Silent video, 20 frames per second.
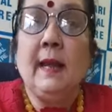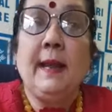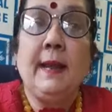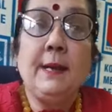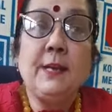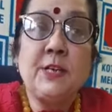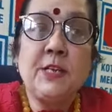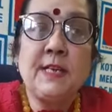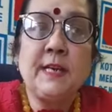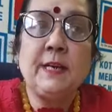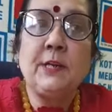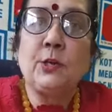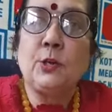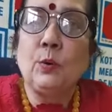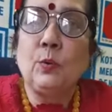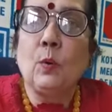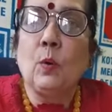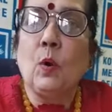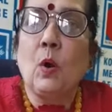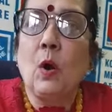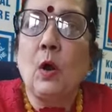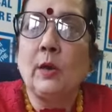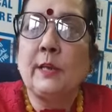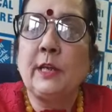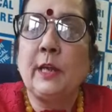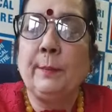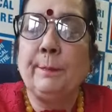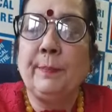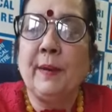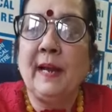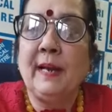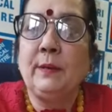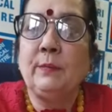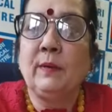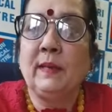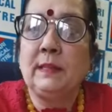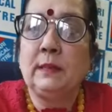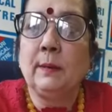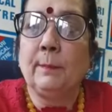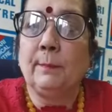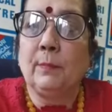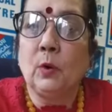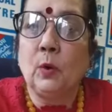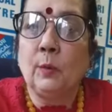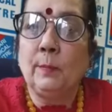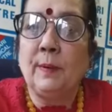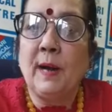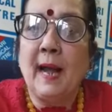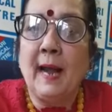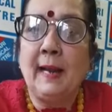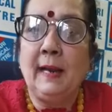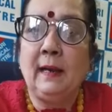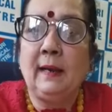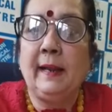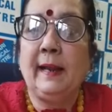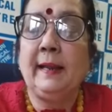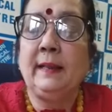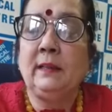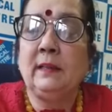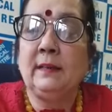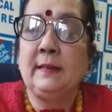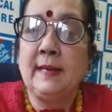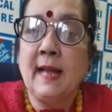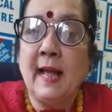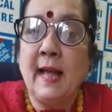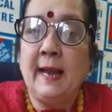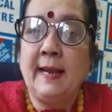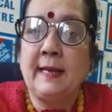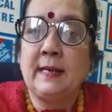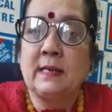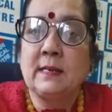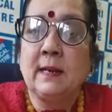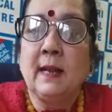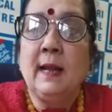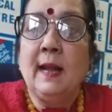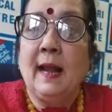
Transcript: Is she too occupied with the mobile in the night